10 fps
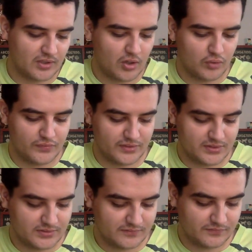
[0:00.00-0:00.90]
all over,
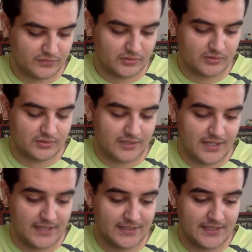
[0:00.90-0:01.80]

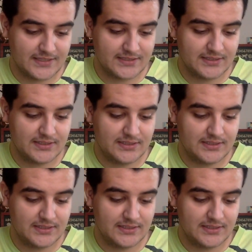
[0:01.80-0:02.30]
hated it.